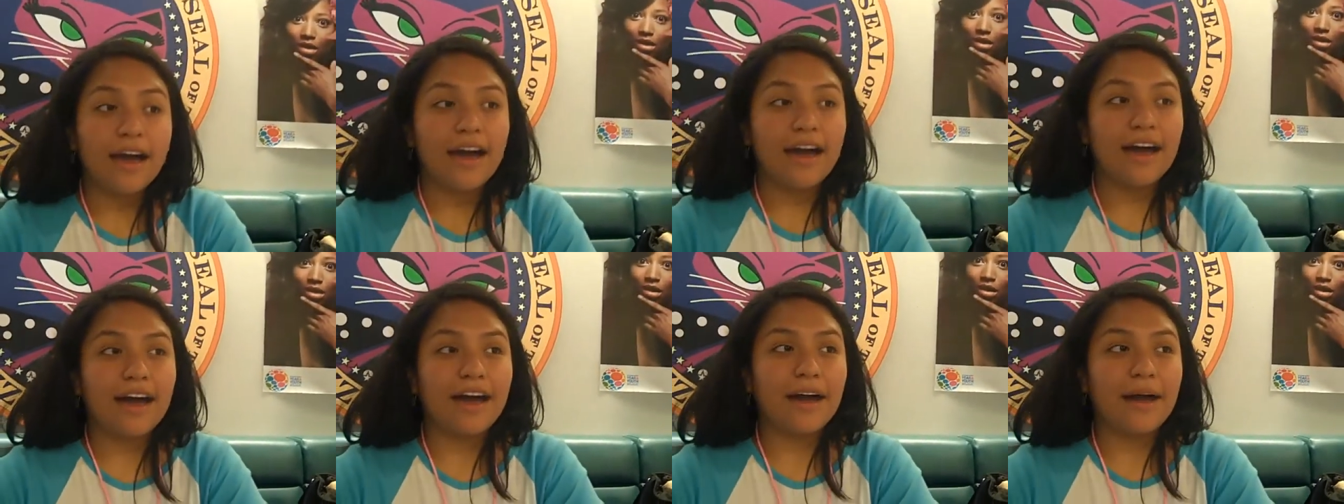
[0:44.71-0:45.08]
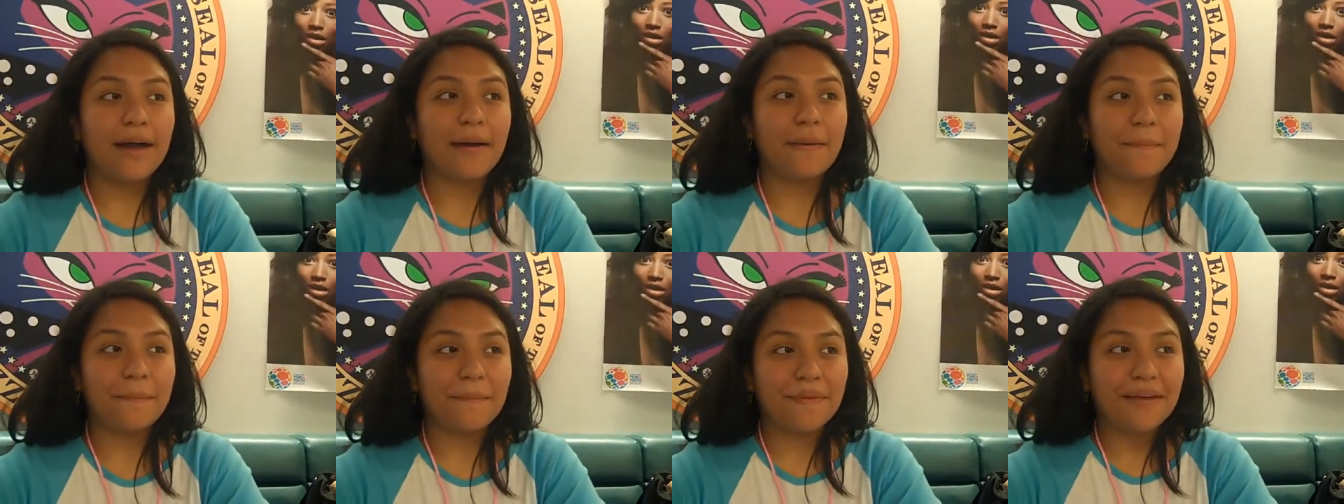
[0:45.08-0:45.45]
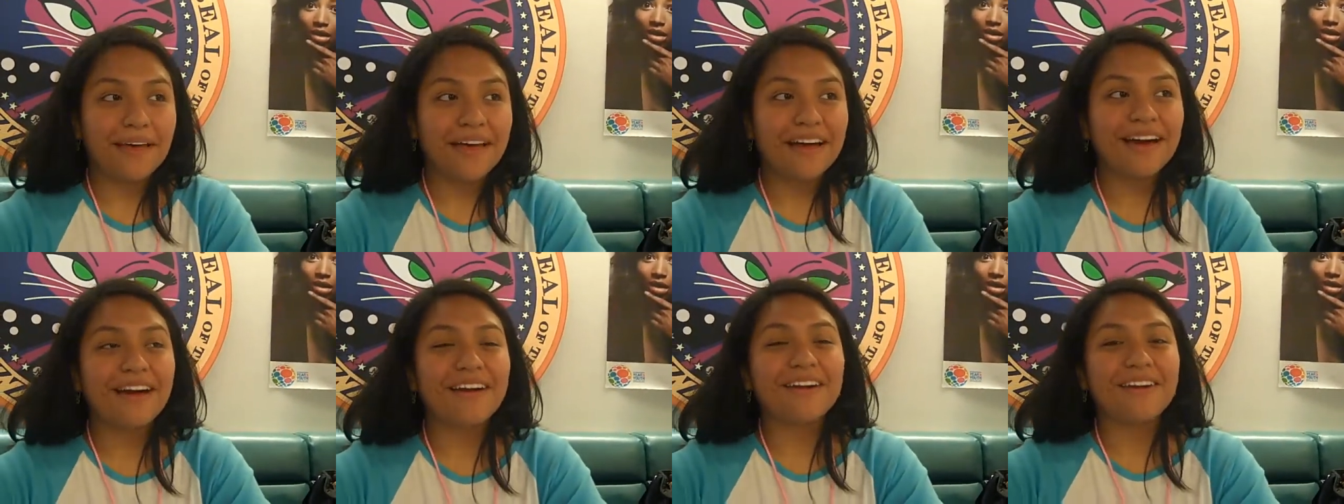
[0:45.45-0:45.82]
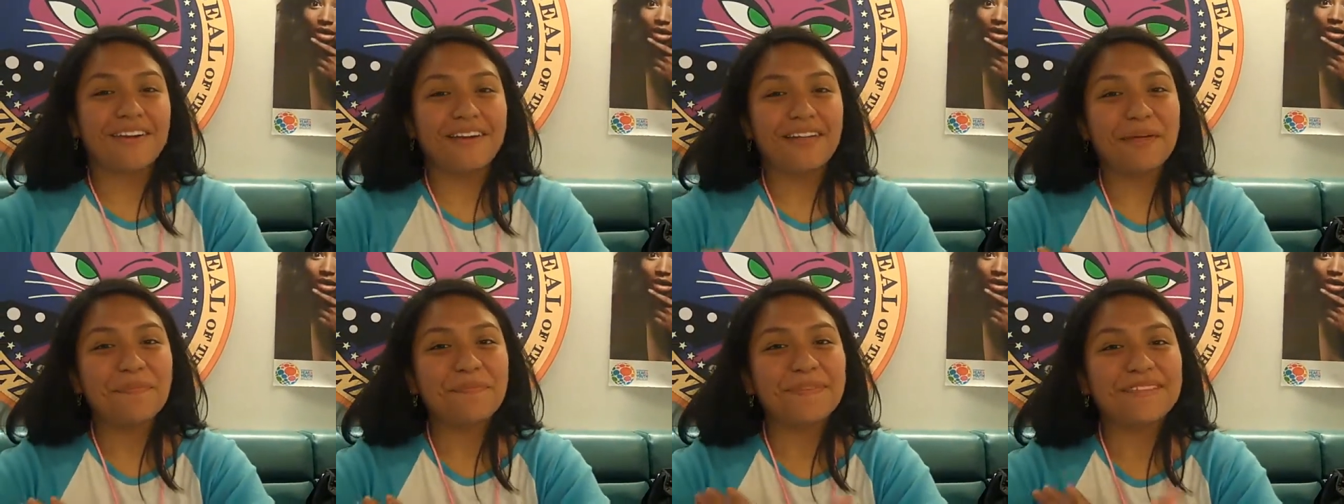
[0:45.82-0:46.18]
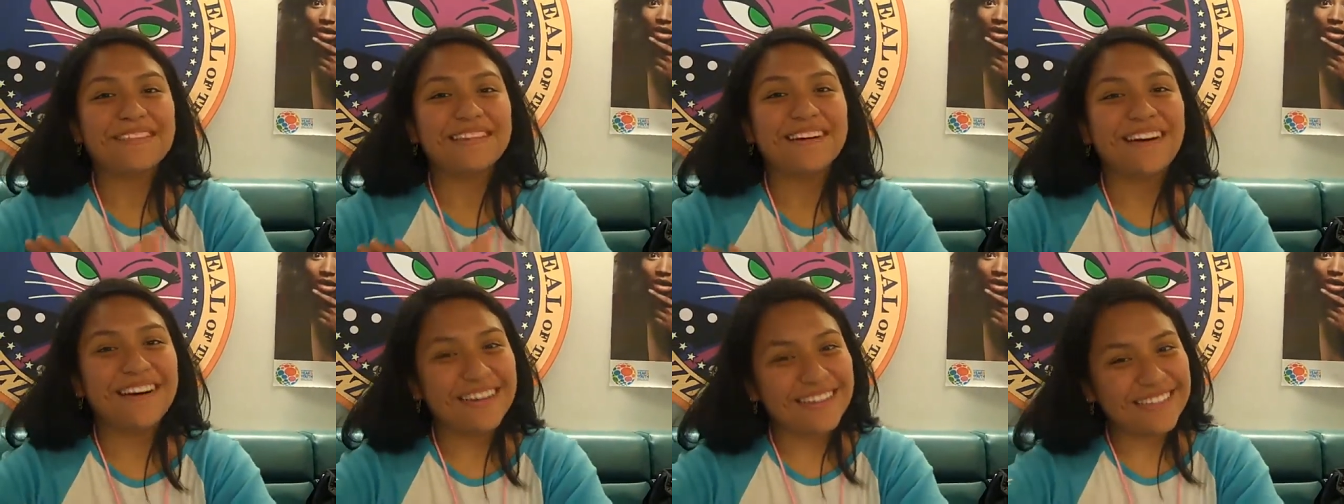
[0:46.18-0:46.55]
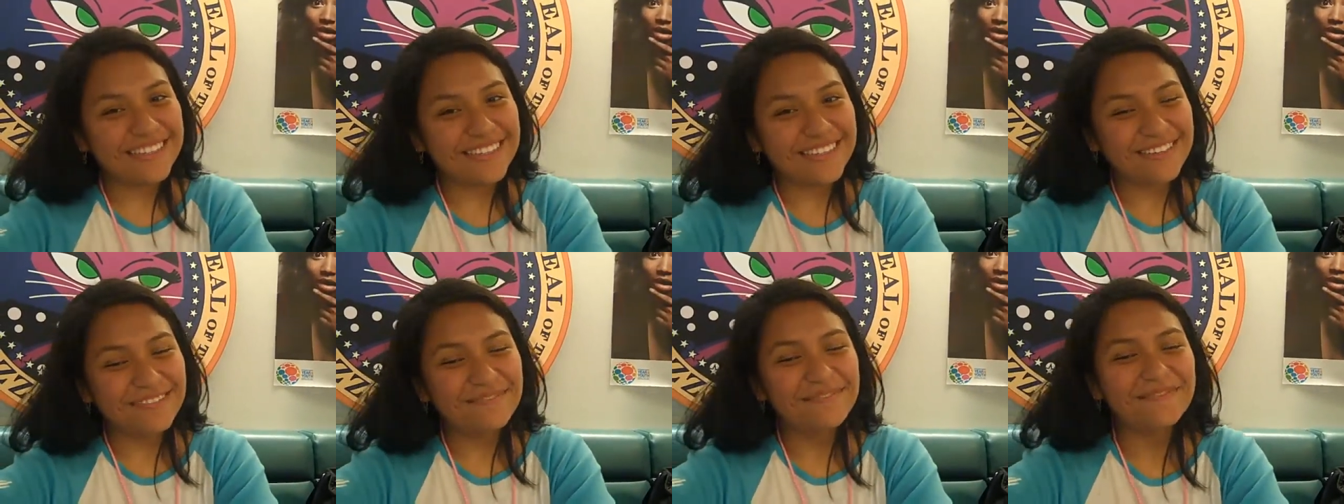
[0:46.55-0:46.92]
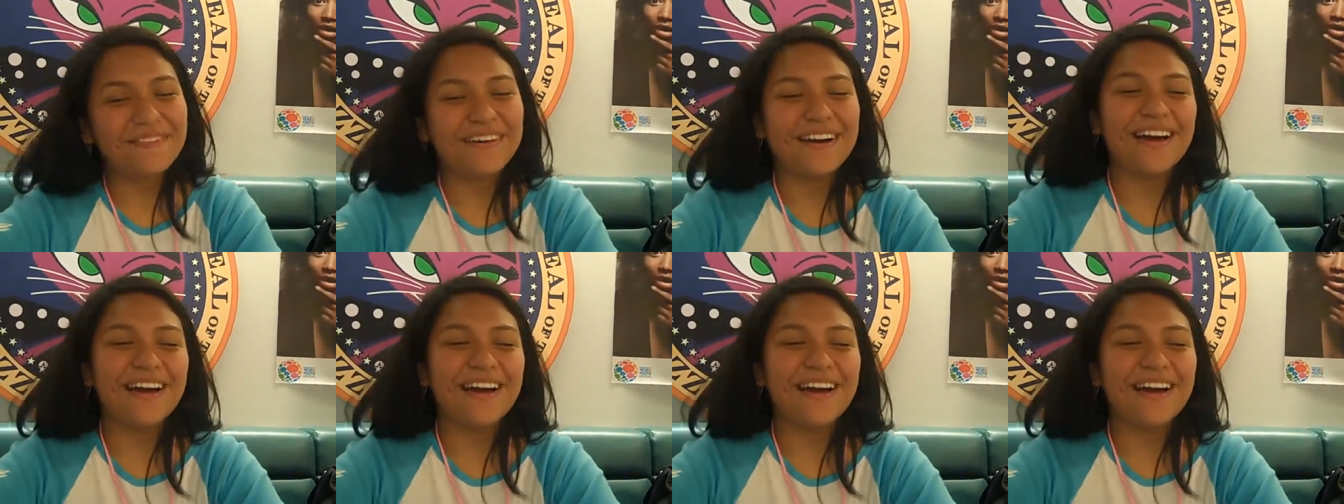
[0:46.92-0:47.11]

Um, Girl Up is awesome.